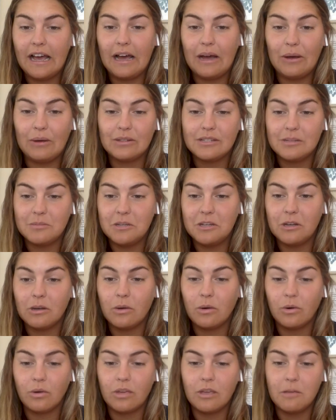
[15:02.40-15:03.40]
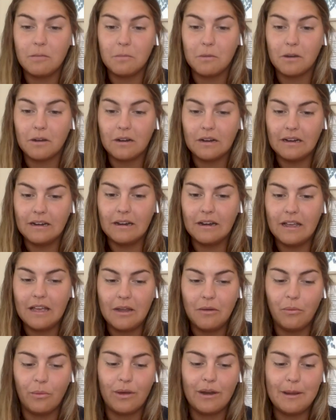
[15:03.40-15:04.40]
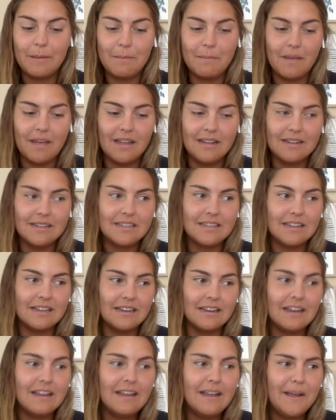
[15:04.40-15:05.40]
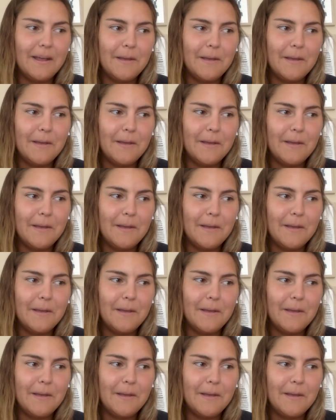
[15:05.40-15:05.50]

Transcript: how to be a goalkeeper and and what it meant and